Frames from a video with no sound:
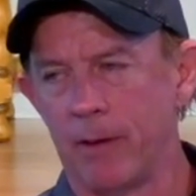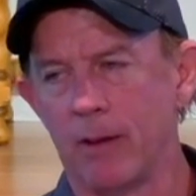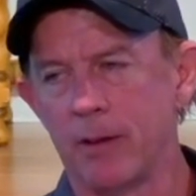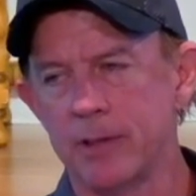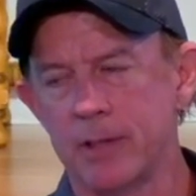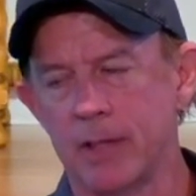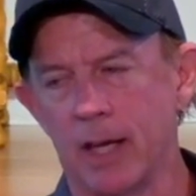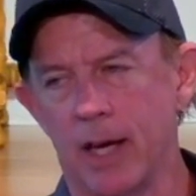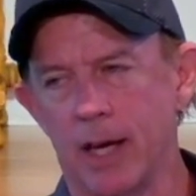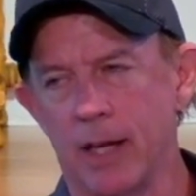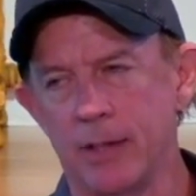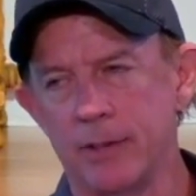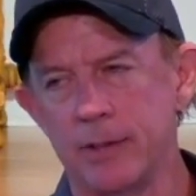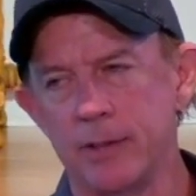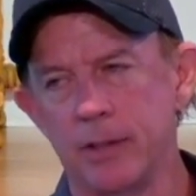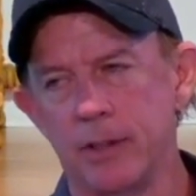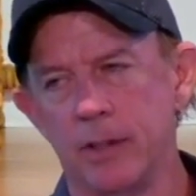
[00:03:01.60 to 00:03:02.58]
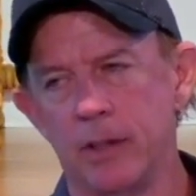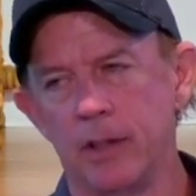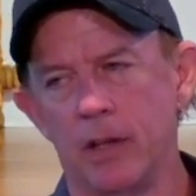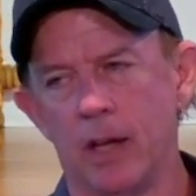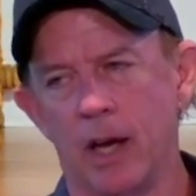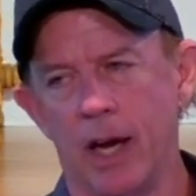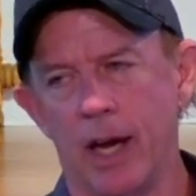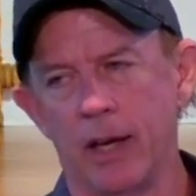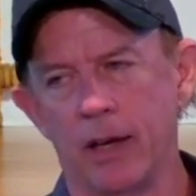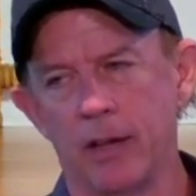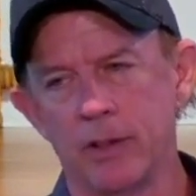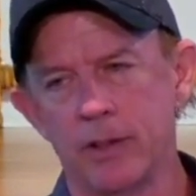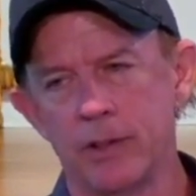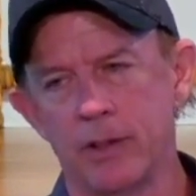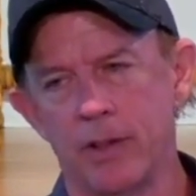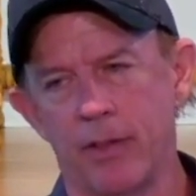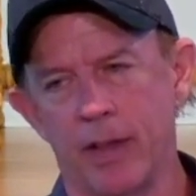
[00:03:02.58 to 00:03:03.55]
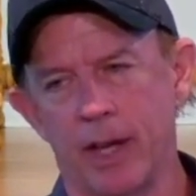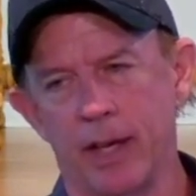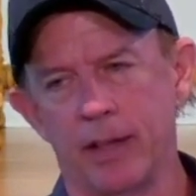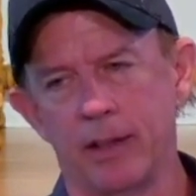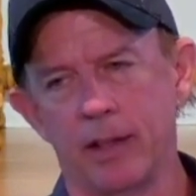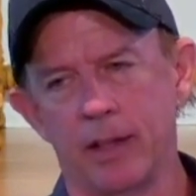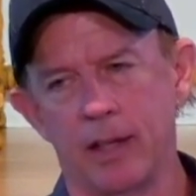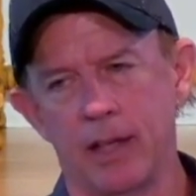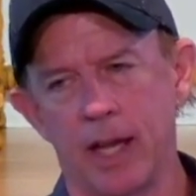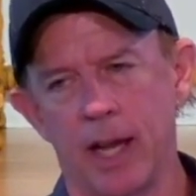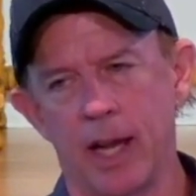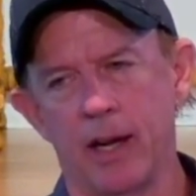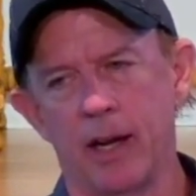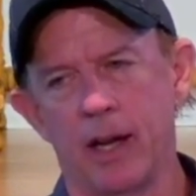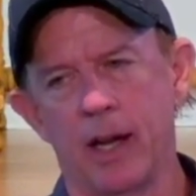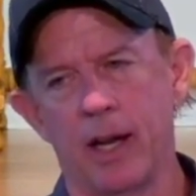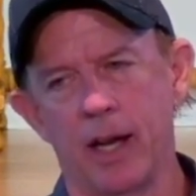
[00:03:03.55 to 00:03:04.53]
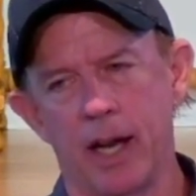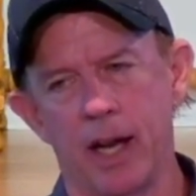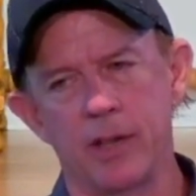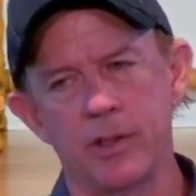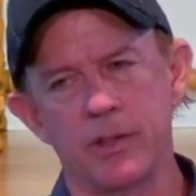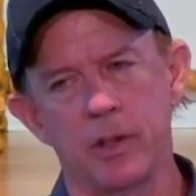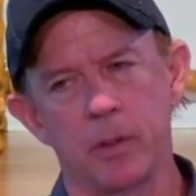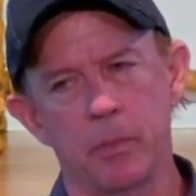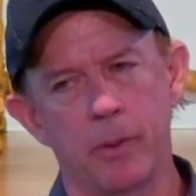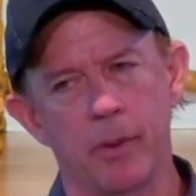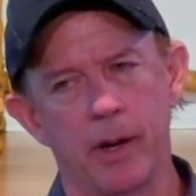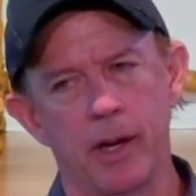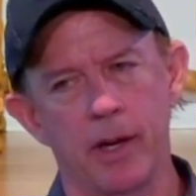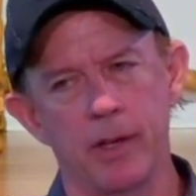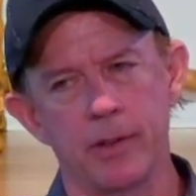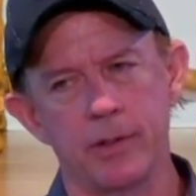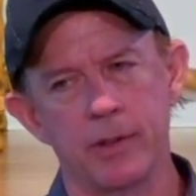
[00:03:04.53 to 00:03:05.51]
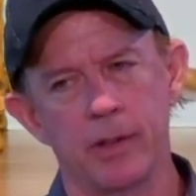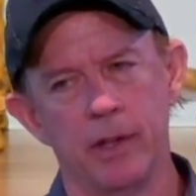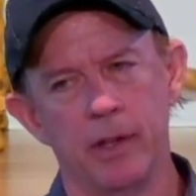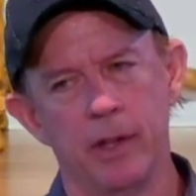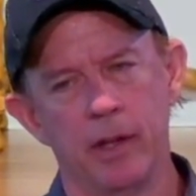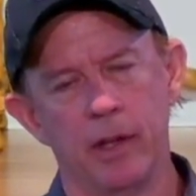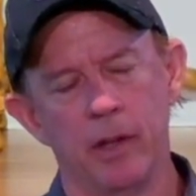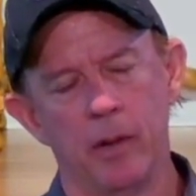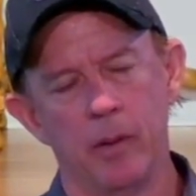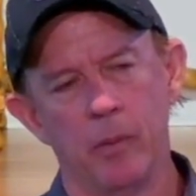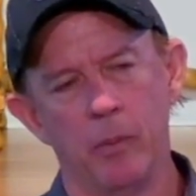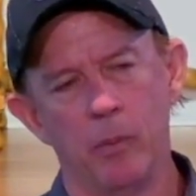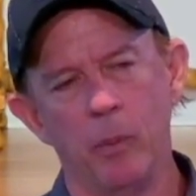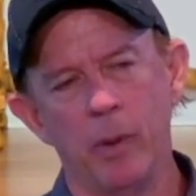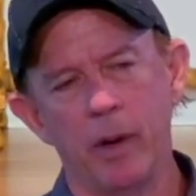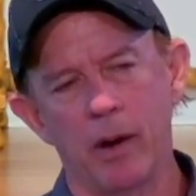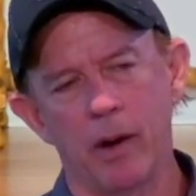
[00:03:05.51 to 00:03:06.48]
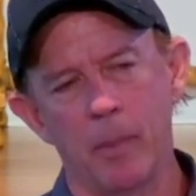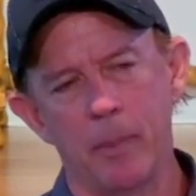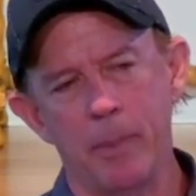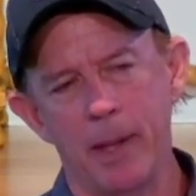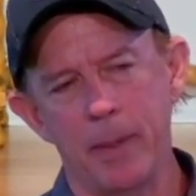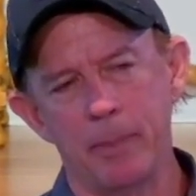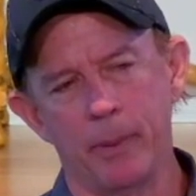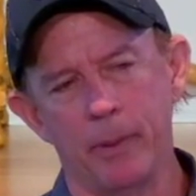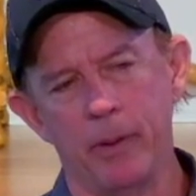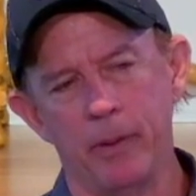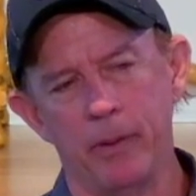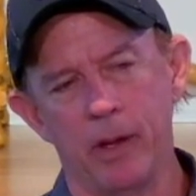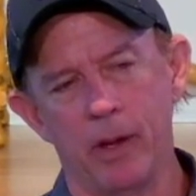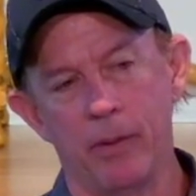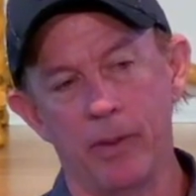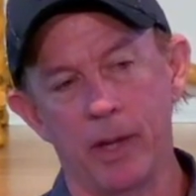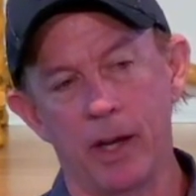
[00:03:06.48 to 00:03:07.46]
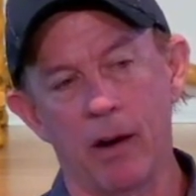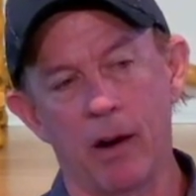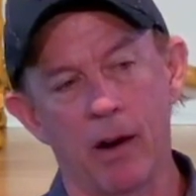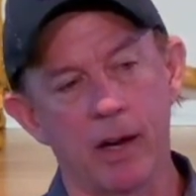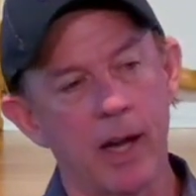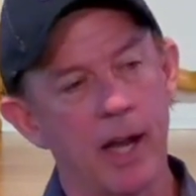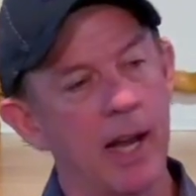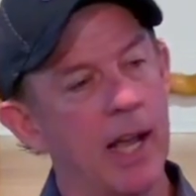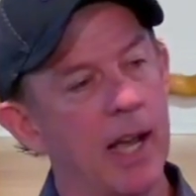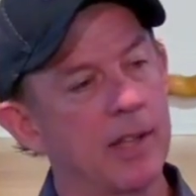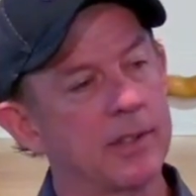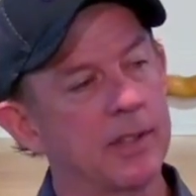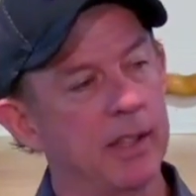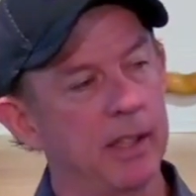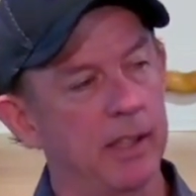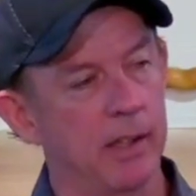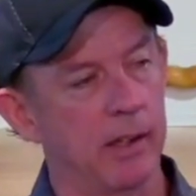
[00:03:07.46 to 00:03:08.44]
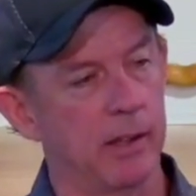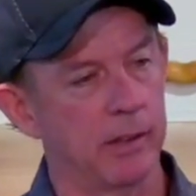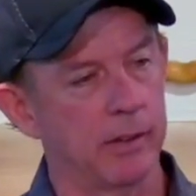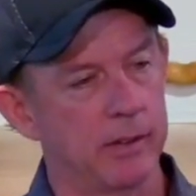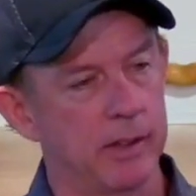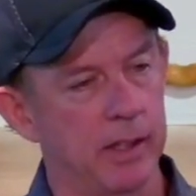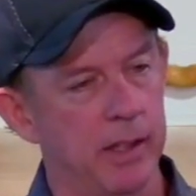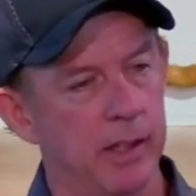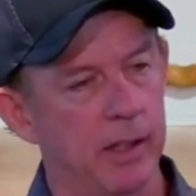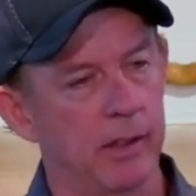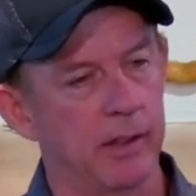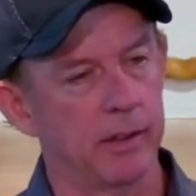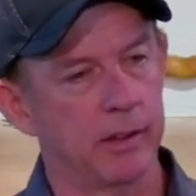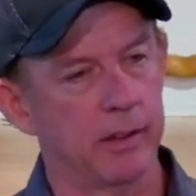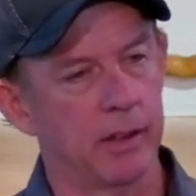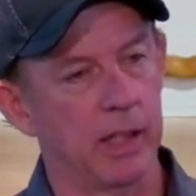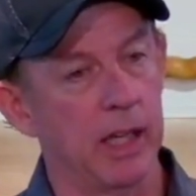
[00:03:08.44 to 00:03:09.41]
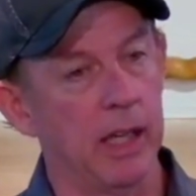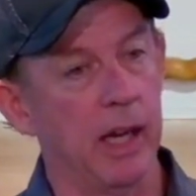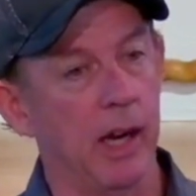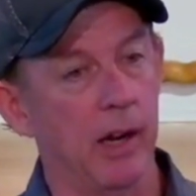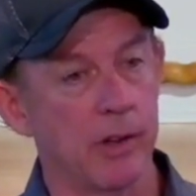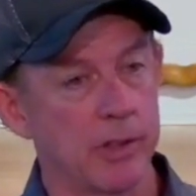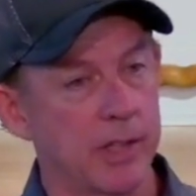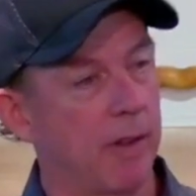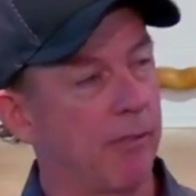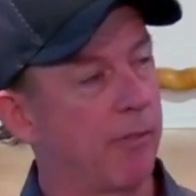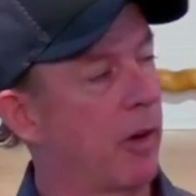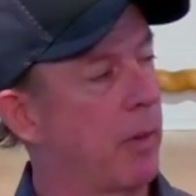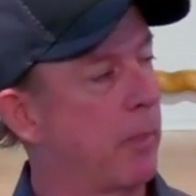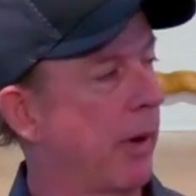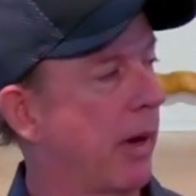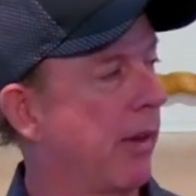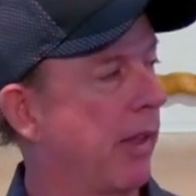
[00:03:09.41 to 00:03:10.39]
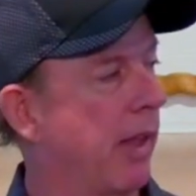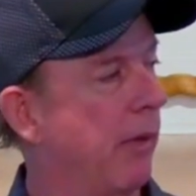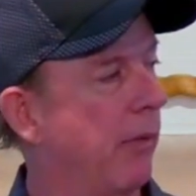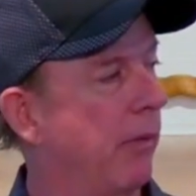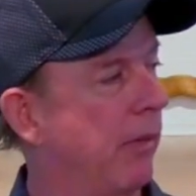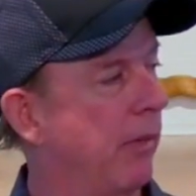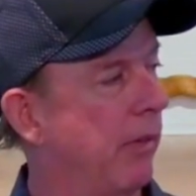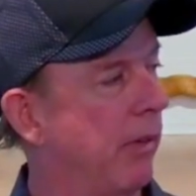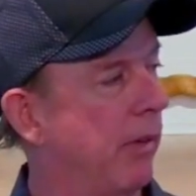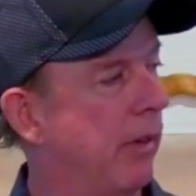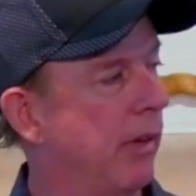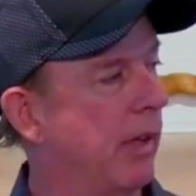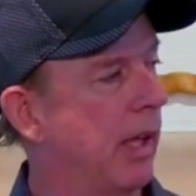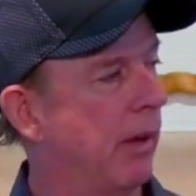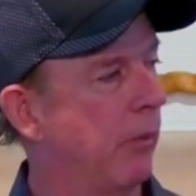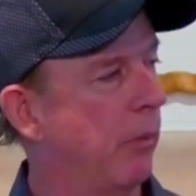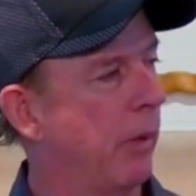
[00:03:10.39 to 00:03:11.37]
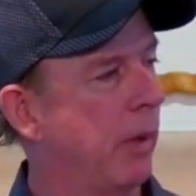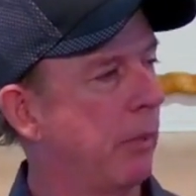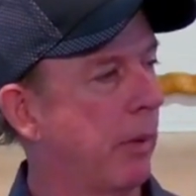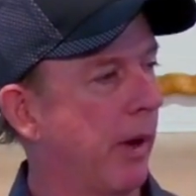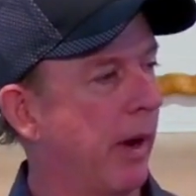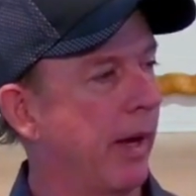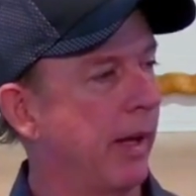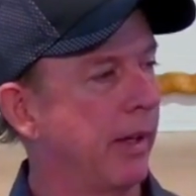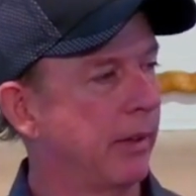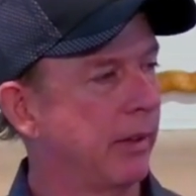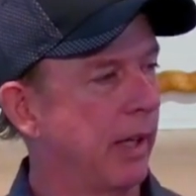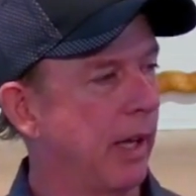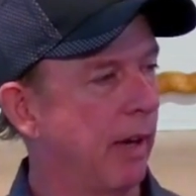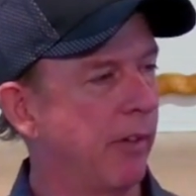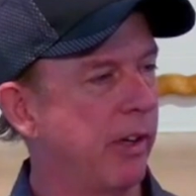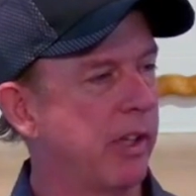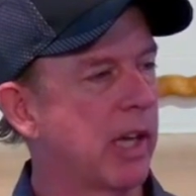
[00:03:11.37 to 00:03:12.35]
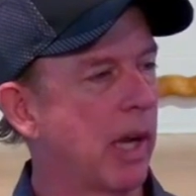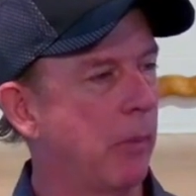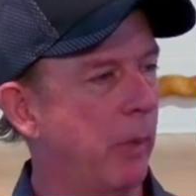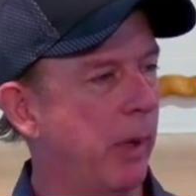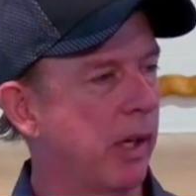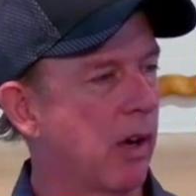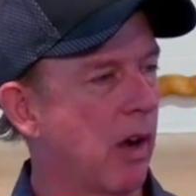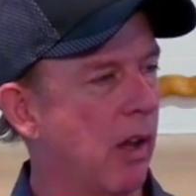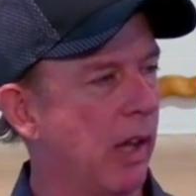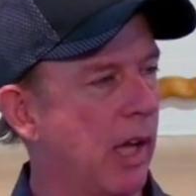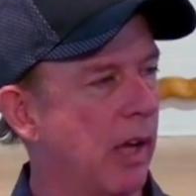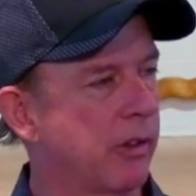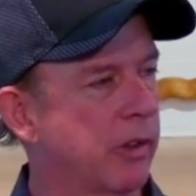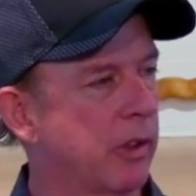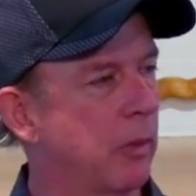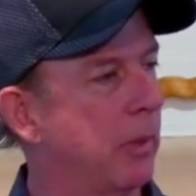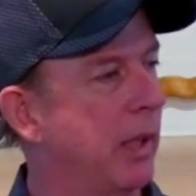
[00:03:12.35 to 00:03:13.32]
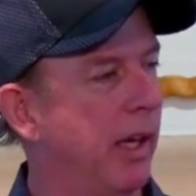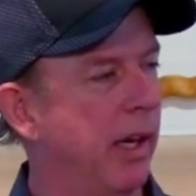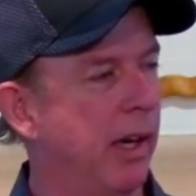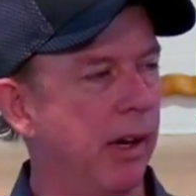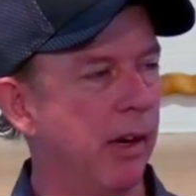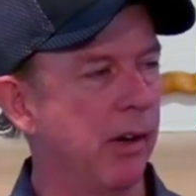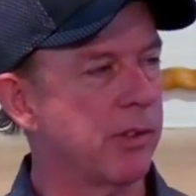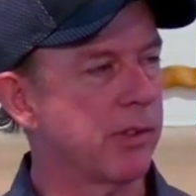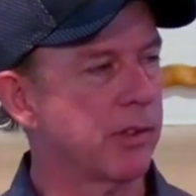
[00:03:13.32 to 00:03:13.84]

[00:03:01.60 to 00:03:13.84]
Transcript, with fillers: gods, idols that cannot answer prayers. We are a people who know that our God has an ear to hear. He hears every prayer that, that we pray. Every time we call out to Him, He hears.